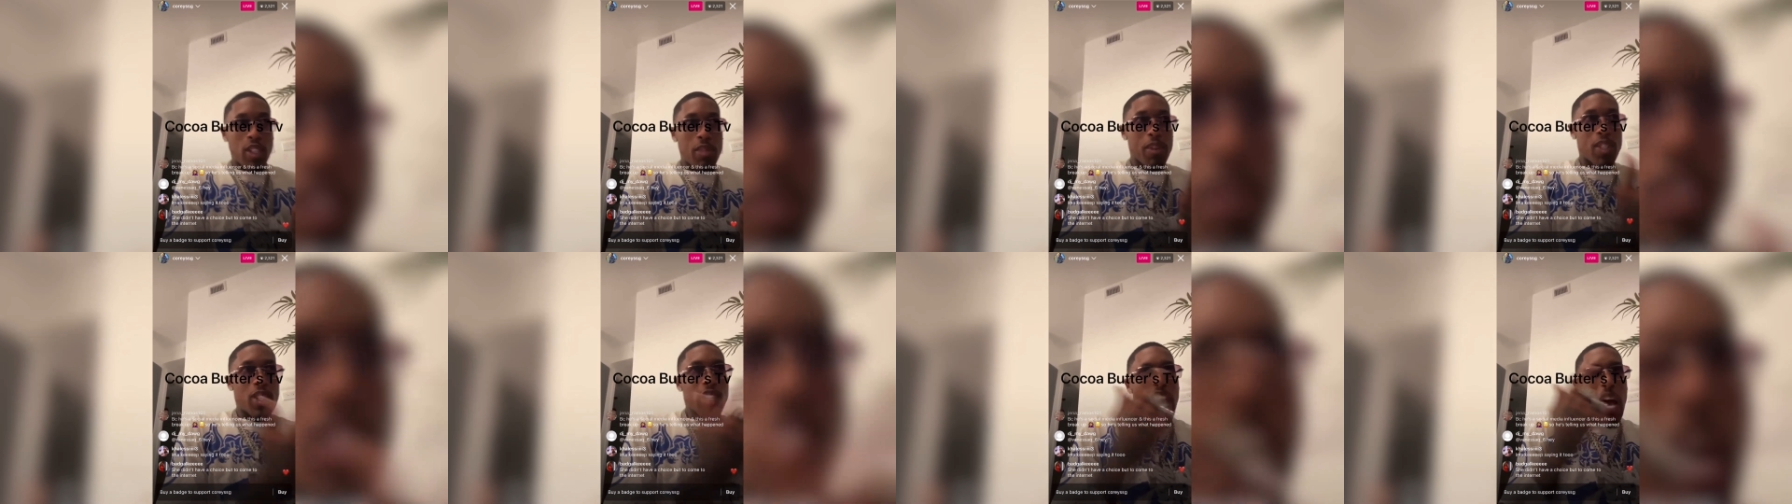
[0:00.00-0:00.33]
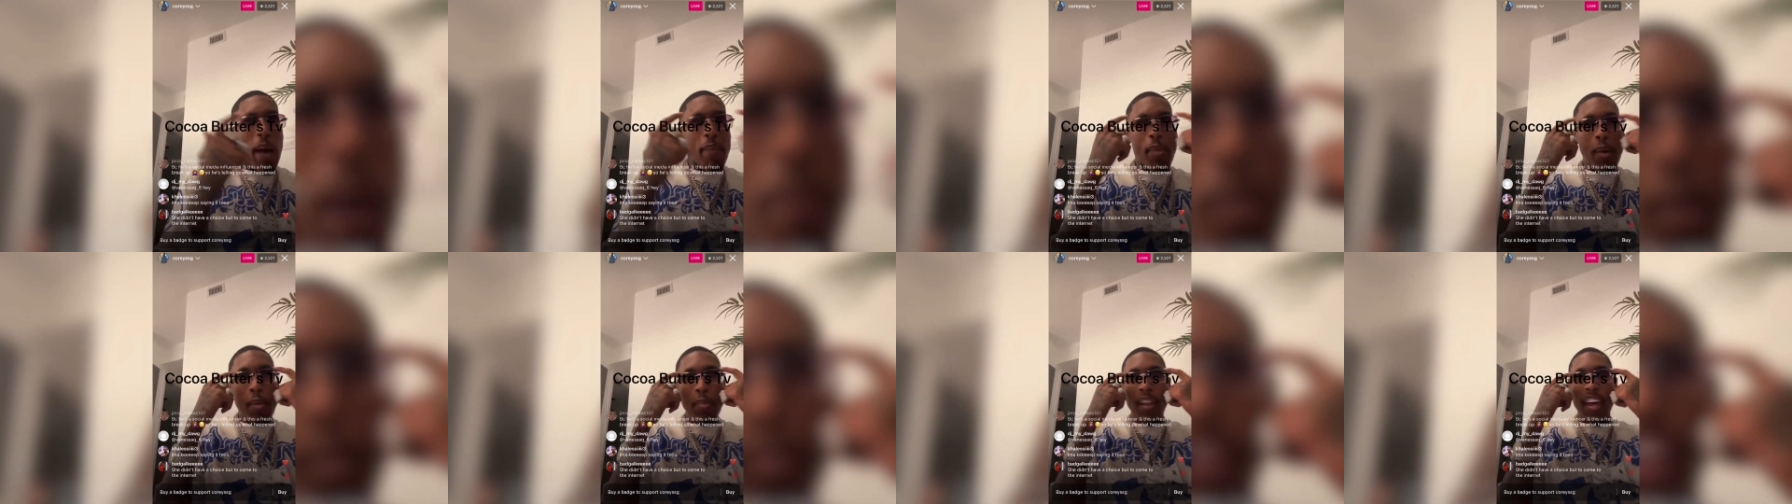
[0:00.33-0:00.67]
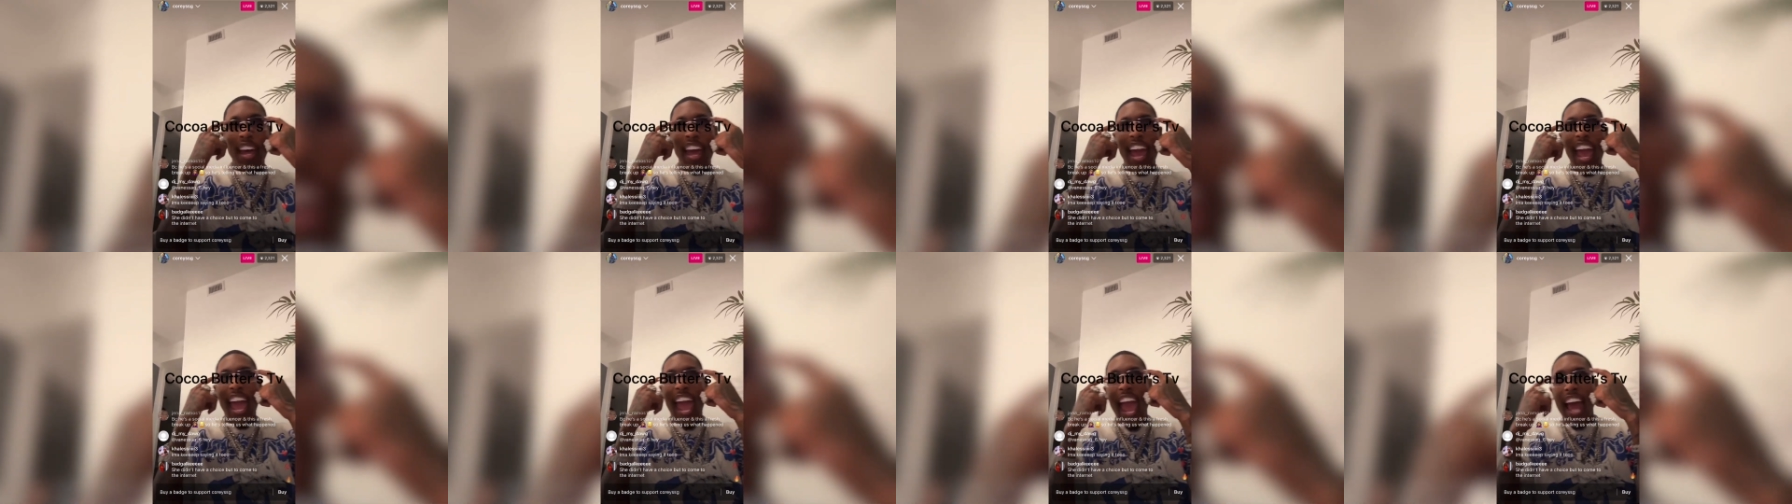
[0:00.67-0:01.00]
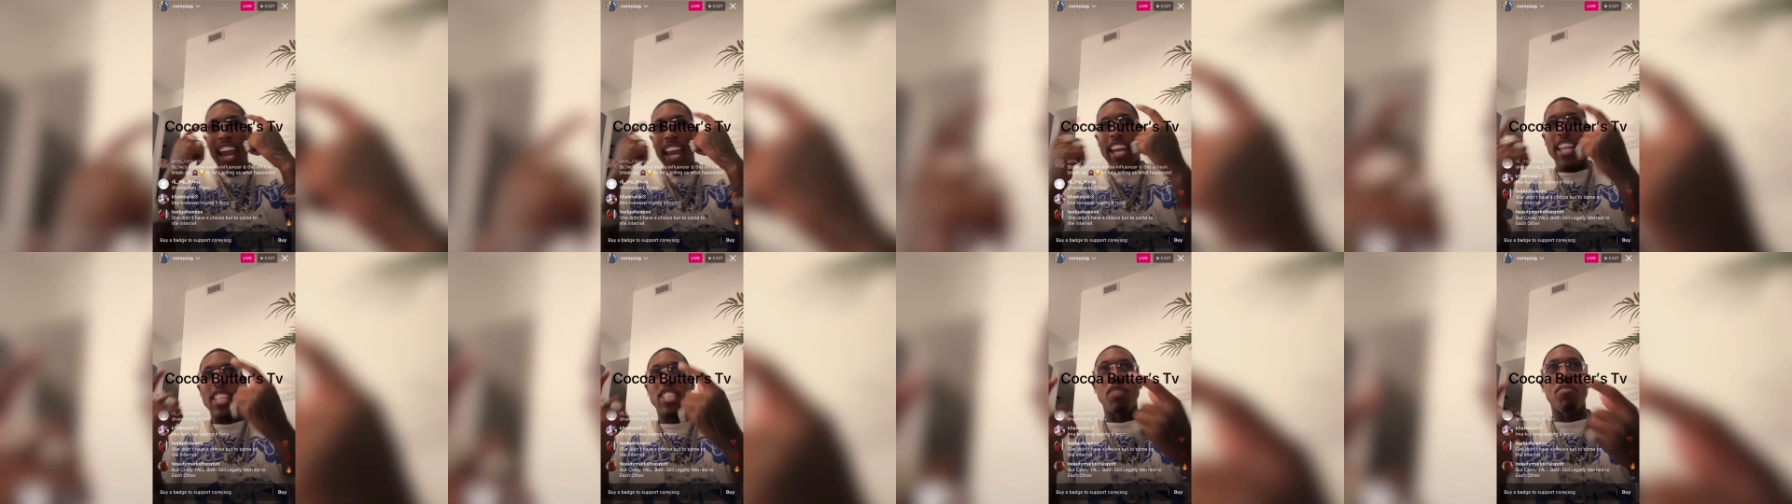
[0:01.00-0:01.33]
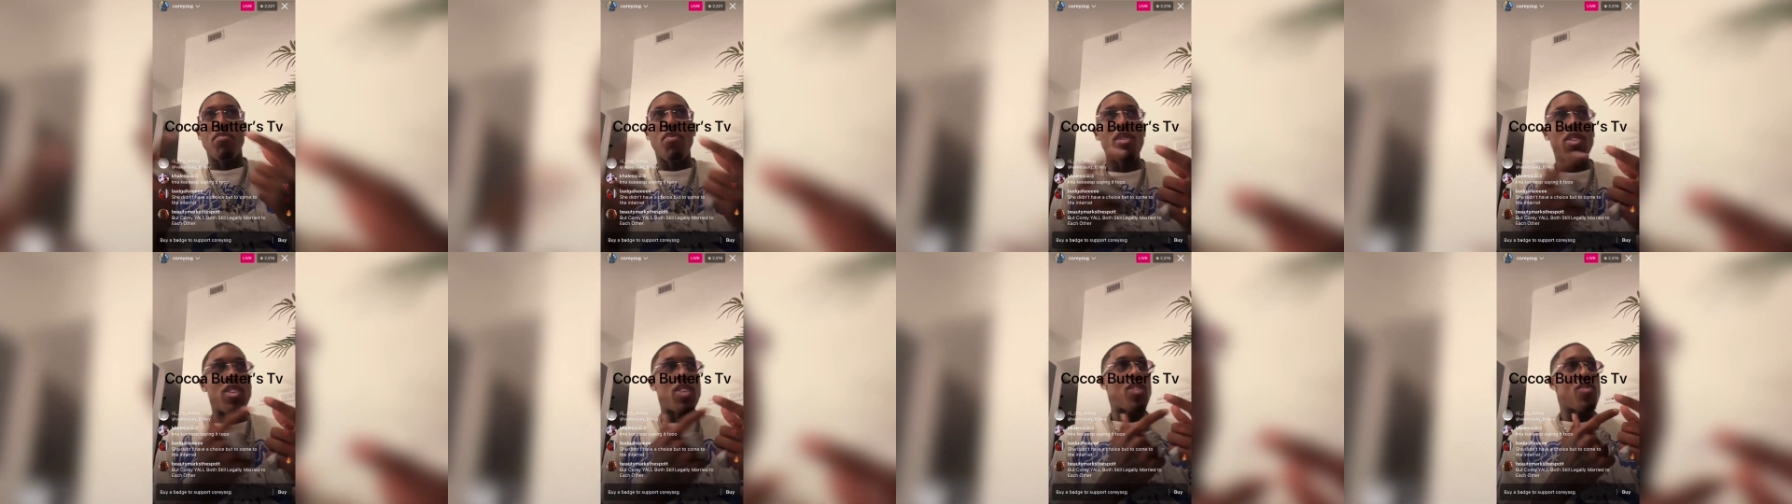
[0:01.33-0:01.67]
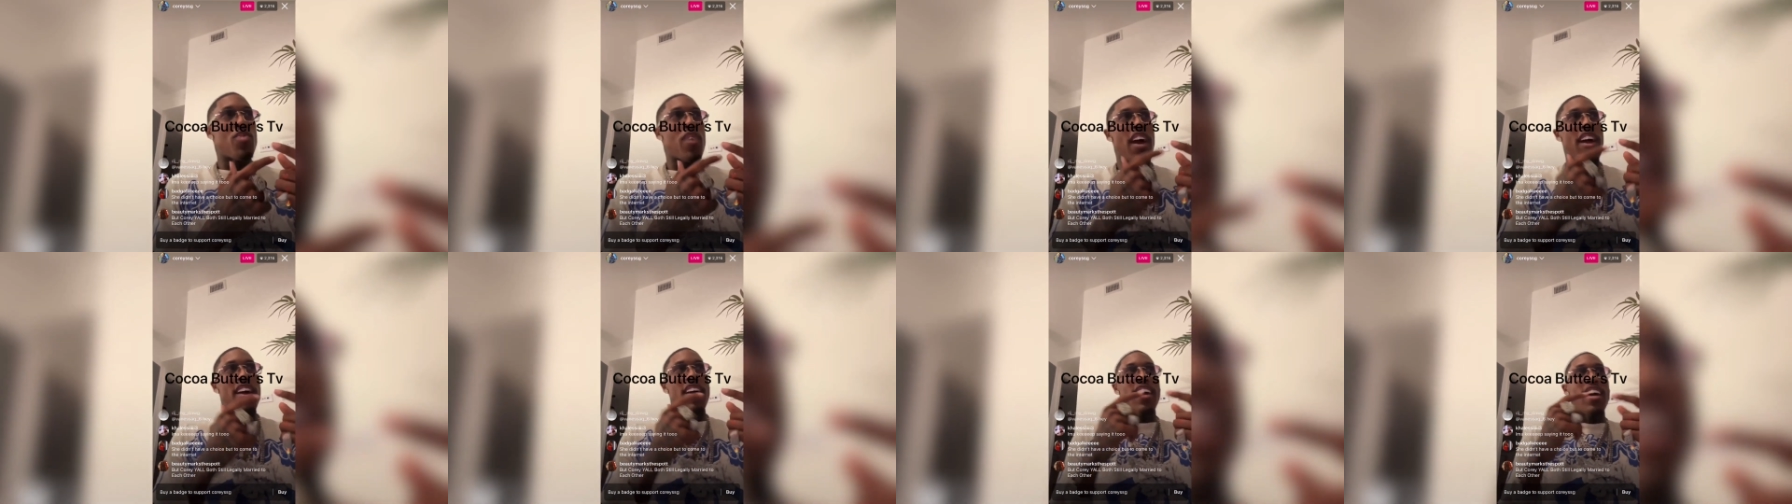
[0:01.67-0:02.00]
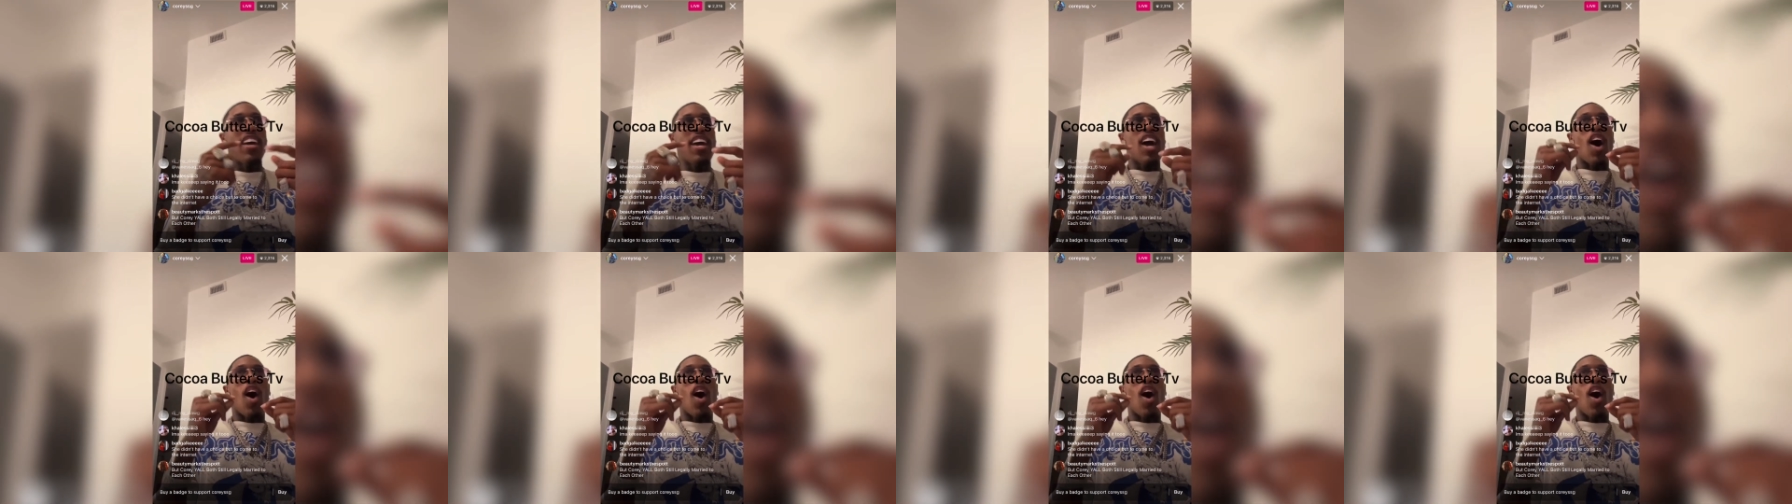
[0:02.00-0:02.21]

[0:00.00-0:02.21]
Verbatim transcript: with you, but you got people that act like they support you, right?